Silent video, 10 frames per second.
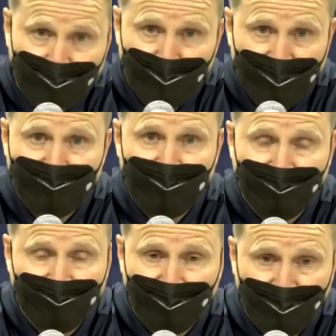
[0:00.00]
the best
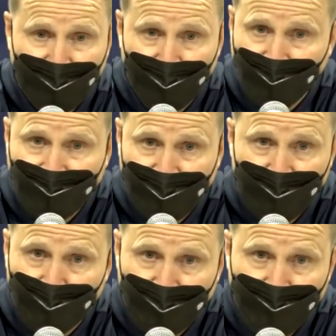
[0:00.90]
text I got all
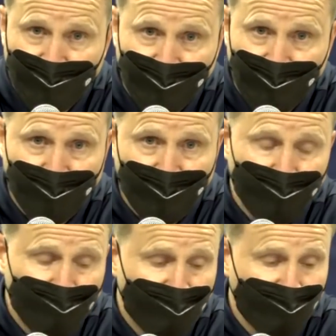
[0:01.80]
day was from
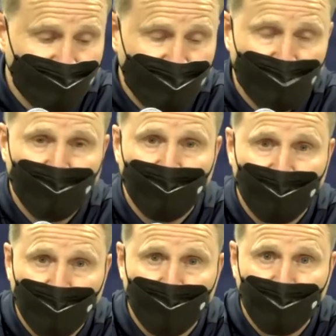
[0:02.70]
our medical staff that
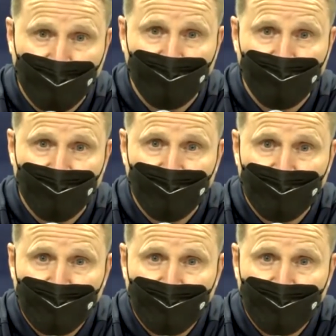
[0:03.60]
all the players